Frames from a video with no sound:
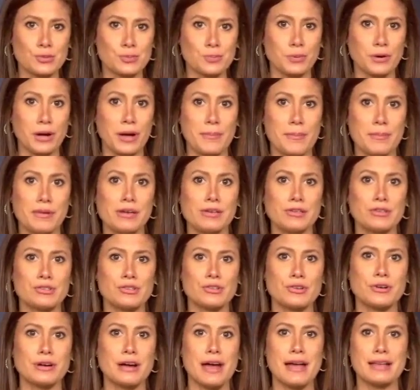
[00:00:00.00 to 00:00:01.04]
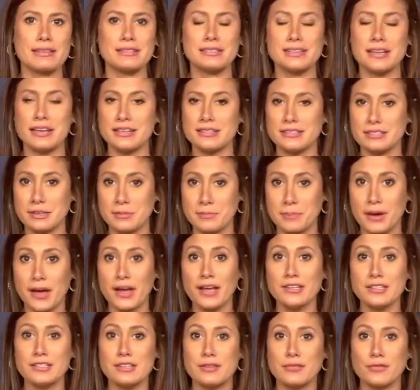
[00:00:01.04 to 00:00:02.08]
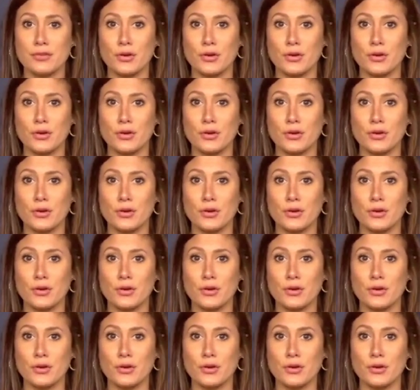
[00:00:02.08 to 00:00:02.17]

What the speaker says: prime minister has tested positive